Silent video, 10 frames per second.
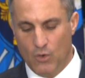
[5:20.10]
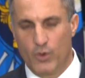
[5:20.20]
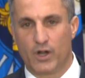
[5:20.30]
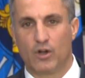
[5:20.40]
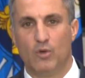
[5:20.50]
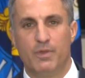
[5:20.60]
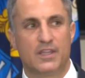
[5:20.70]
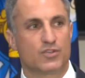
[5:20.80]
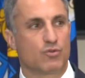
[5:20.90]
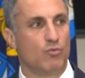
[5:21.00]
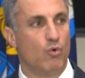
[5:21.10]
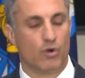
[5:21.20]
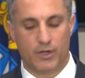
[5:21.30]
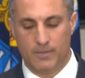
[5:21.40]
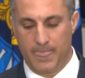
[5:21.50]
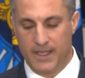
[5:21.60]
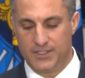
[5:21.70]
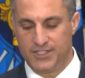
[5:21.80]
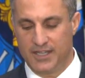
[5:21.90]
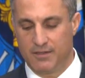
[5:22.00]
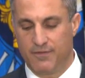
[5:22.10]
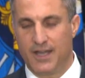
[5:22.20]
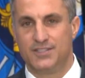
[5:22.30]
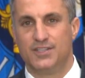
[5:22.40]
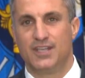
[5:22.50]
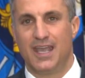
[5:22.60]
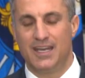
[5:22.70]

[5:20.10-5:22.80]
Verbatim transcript: We are hoping this reward incentivizes